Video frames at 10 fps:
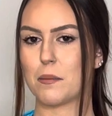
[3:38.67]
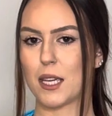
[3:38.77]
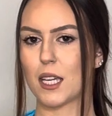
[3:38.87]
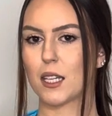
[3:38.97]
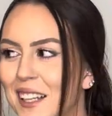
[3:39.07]

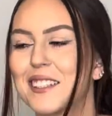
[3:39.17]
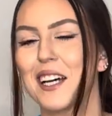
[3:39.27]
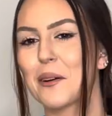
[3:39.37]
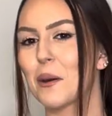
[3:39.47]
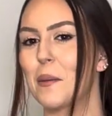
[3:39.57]
me. That's kind
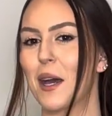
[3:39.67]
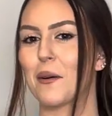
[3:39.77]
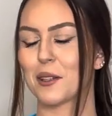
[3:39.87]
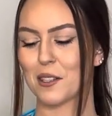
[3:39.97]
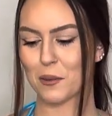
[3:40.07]
of where I'm at
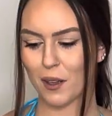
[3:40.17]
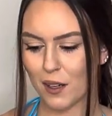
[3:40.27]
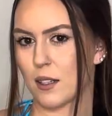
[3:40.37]
with this one.